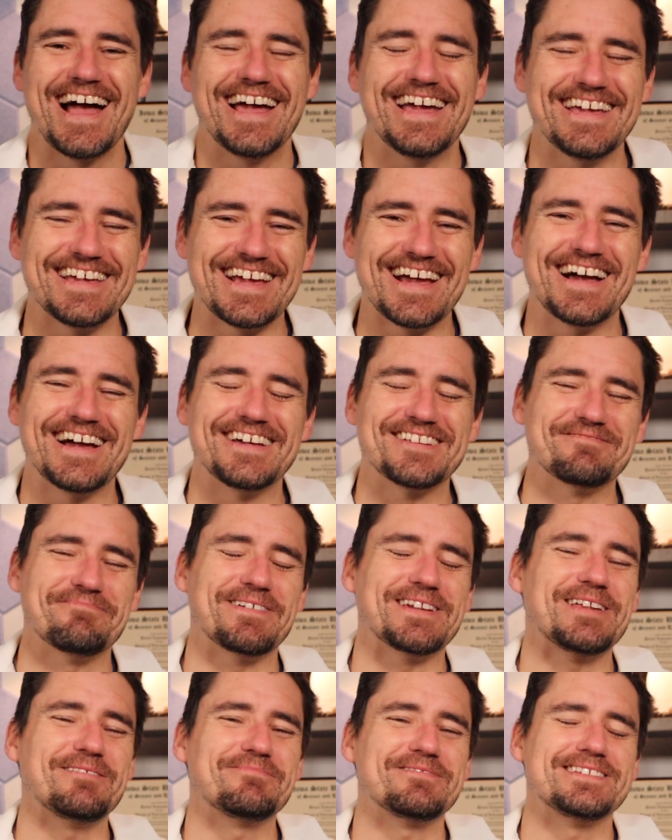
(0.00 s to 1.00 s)
Hey guys,
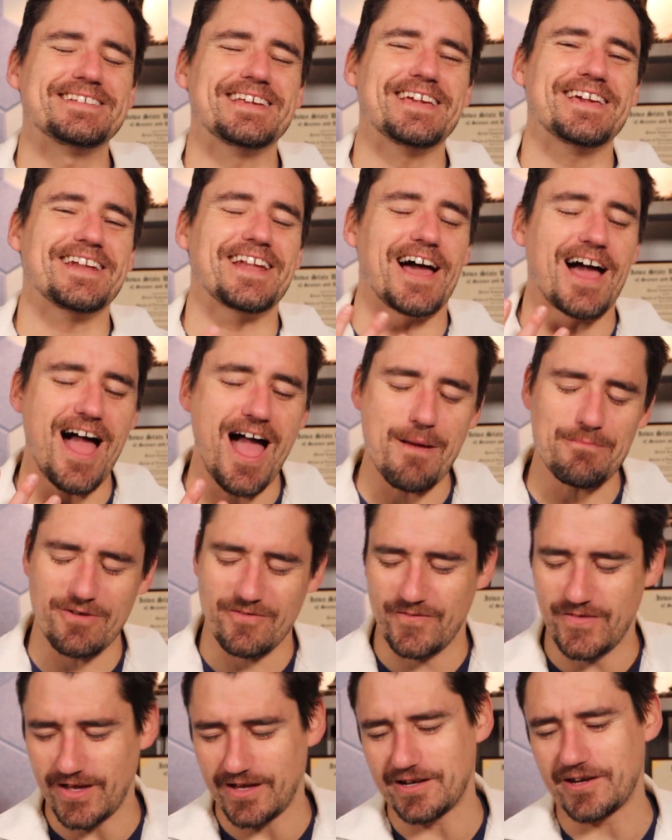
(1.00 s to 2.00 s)
my name is Dan, I'm a
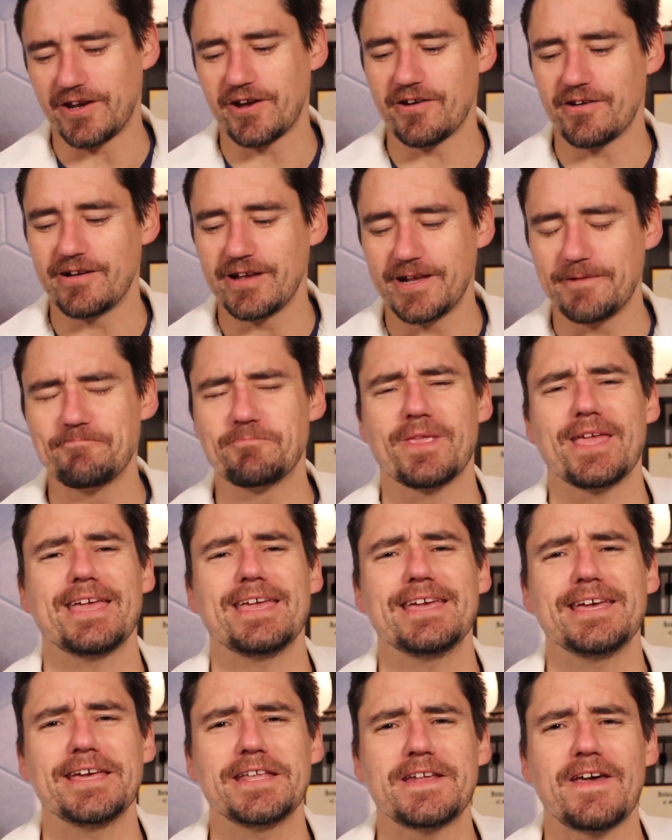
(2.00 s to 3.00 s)
veterinarian,
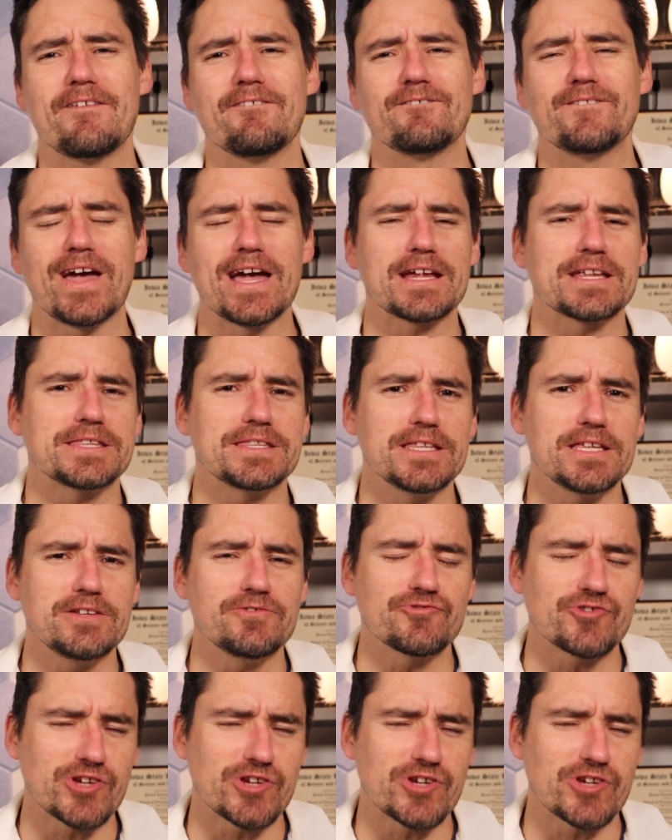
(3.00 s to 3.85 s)
and vaccine